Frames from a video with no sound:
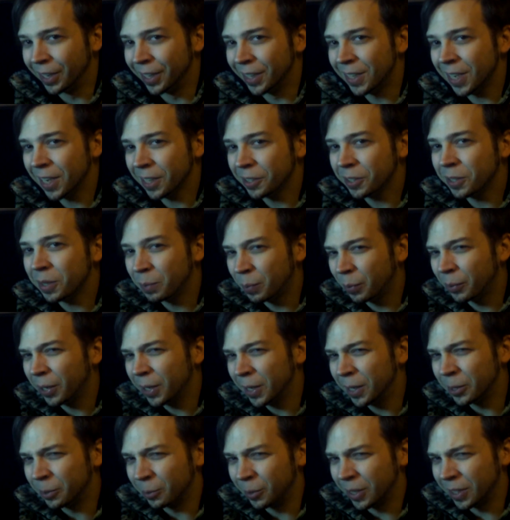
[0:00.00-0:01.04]
It's actually pretty
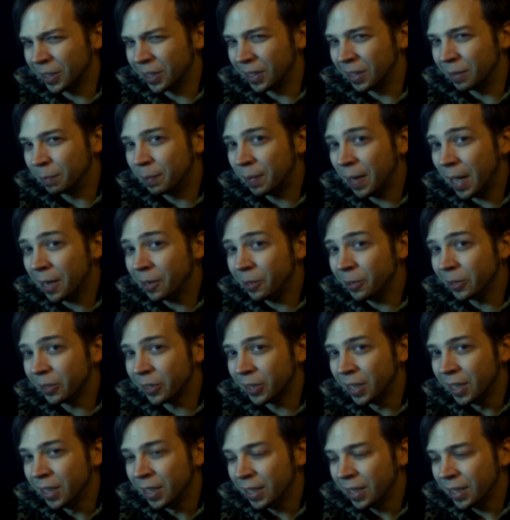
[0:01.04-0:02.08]
interesting. The battles
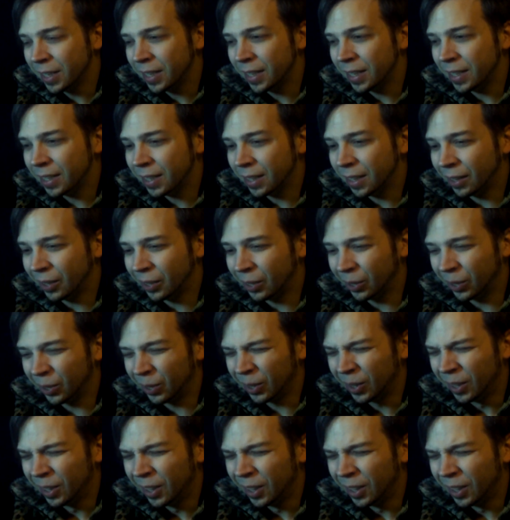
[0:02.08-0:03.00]
are